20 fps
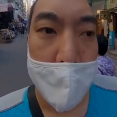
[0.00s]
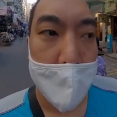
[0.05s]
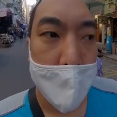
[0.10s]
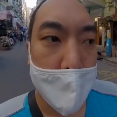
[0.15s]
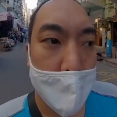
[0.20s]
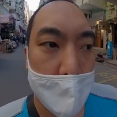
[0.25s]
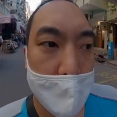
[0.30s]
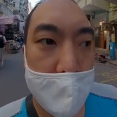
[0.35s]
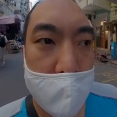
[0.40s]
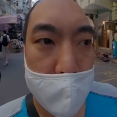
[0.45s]

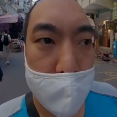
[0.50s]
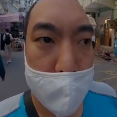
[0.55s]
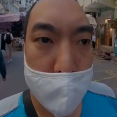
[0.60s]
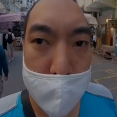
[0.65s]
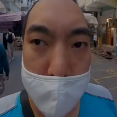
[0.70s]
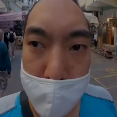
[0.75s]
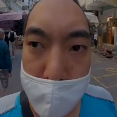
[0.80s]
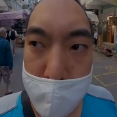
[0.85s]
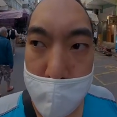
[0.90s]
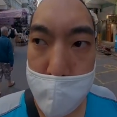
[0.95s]
Can't record
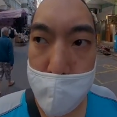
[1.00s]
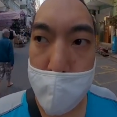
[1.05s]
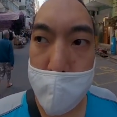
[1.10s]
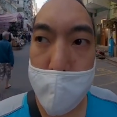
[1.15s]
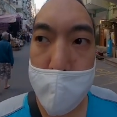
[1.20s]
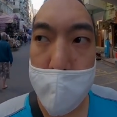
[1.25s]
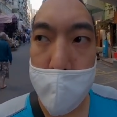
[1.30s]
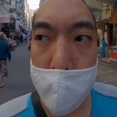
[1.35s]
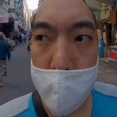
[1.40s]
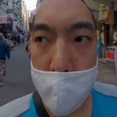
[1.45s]
for more than
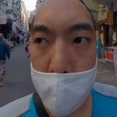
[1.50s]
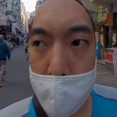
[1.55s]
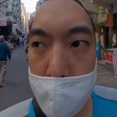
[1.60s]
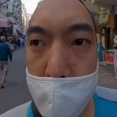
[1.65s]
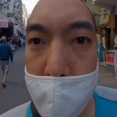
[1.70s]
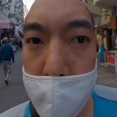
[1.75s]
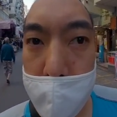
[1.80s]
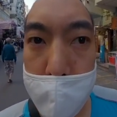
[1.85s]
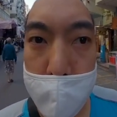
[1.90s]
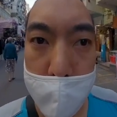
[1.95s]
29 minutes,
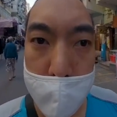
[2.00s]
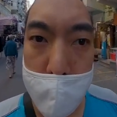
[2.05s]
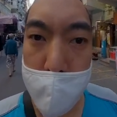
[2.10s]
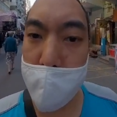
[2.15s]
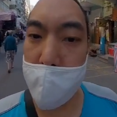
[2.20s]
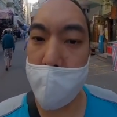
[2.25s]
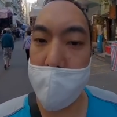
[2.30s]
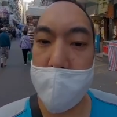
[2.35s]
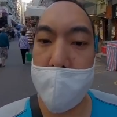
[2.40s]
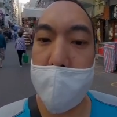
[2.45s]
but who does
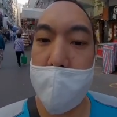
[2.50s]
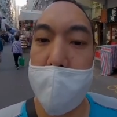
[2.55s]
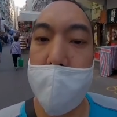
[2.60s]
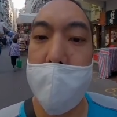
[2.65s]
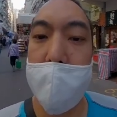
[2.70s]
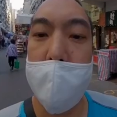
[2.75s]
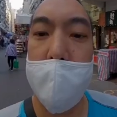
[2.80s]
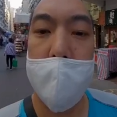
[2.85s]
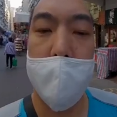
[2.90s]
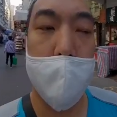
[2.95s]
that?
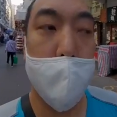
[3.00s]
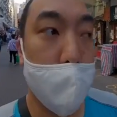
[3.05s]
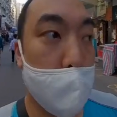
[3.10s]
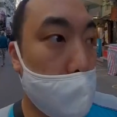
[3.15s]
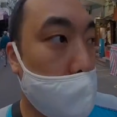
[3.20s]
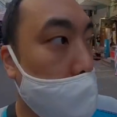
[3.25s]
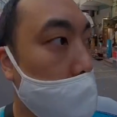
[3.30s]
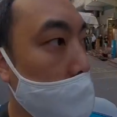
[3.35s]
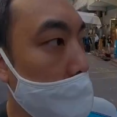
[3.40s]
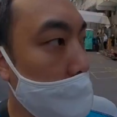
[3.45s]

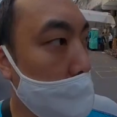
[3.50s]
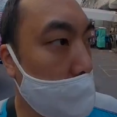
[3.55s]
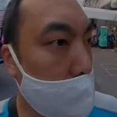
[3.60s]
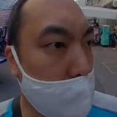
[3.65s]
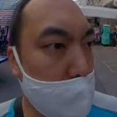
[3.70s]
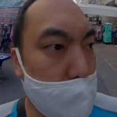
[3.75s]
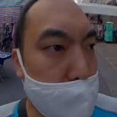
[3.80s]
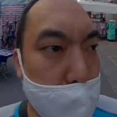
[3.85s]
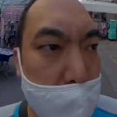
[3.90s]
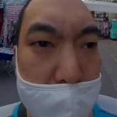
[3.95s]
Only
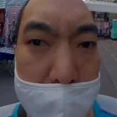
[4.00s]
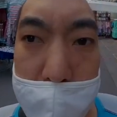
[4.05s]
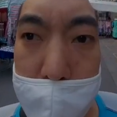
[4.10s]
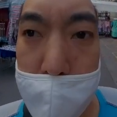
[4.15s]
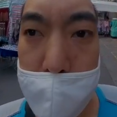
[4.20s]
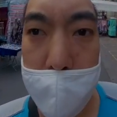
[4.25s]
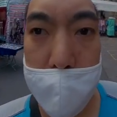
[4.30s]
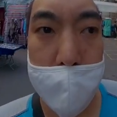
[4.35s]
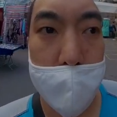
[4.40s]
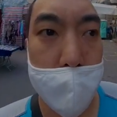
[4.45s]
me,
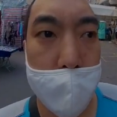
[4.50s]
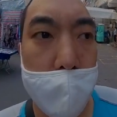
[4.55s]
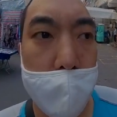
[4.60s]
apparently.